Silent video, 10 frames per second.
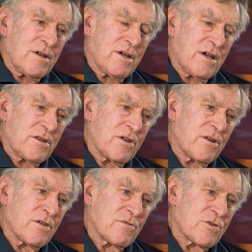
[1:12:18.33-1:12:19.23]
And, you
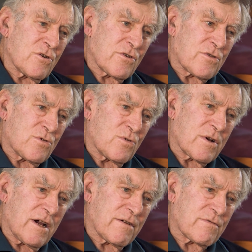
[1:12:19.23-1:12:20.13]
know, there was a lot of
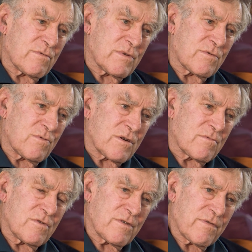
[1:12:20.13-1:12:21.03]
talk afterwards,
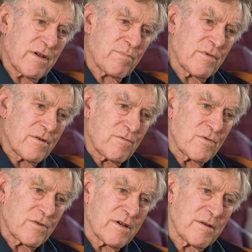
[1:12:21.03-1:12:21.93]
what would have happened and
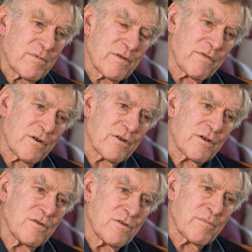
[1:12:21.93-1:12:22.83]
wouldn't have happened if I'd
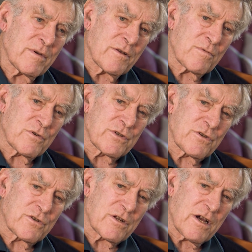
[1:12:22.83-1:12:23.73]
have gone. But it was
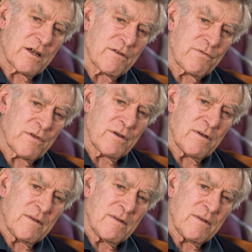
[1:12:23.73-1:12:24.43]
the start of the,